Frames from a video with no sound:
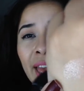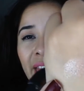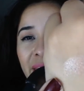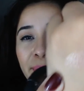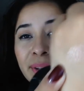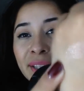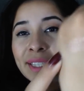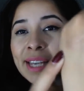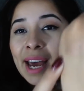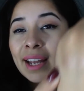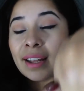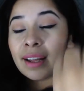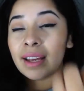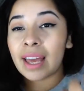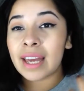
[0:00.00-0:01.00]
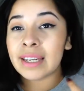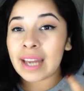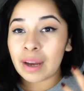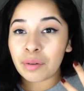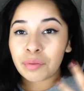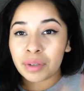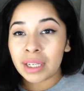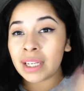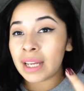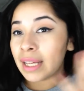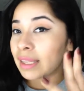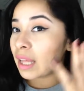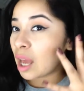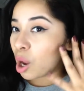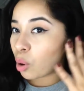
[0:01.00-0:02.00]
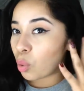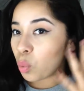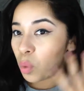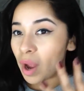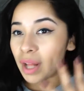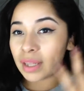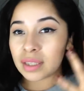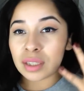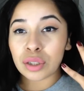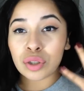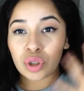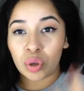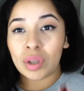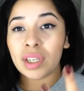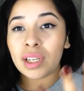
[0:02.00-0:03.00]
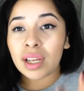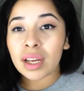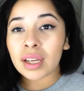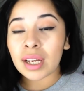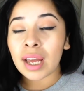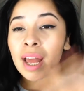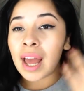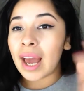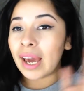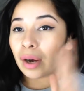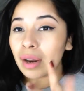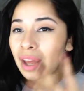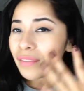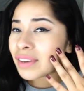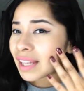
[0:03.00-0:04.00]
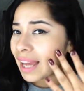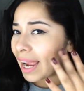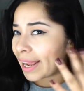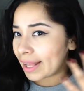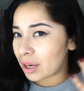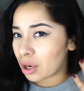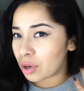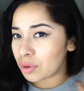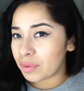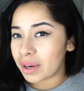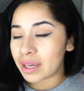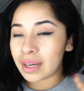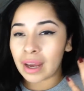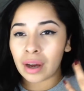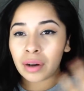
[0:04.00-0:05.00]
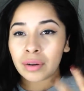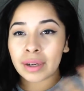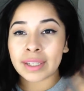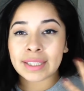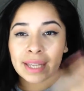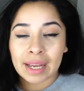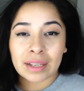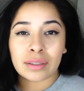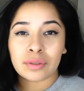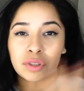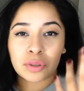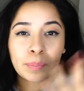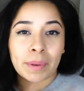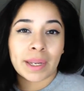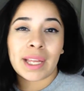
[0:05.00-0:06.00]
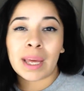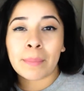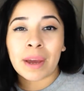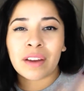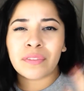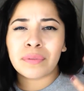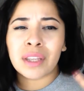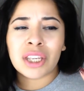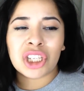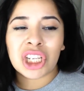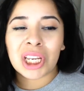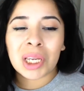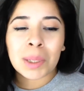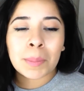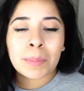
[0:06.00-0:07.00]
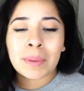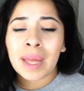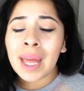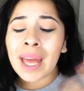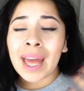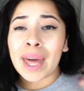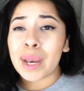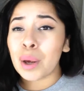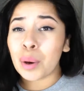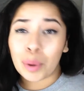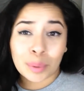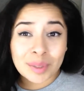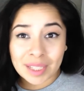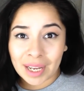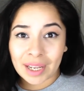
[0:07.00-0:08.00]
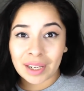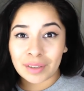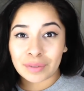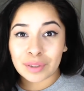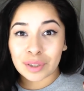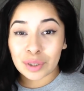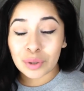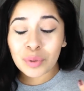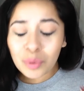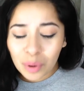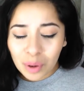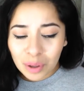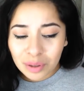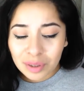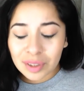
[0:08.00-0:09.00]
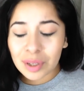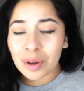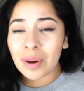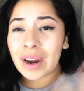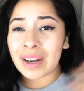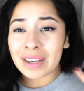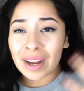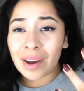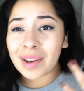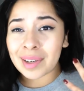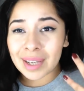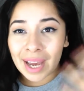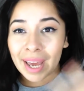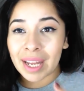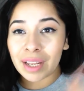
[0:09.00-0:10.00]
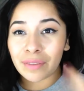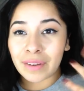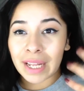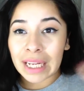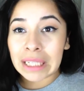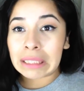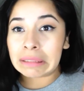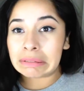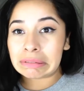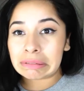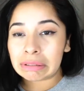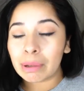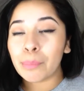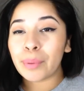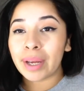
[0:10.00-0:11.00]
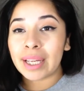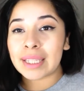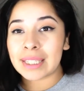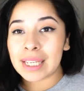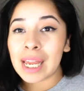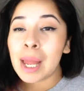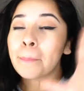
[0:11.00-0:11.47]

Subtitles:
and metallic, and I really like that wet, dewy look. I don't have any highlight on right now because I already came back from the gym and the whole day of school, so I now look kind of like ugh, but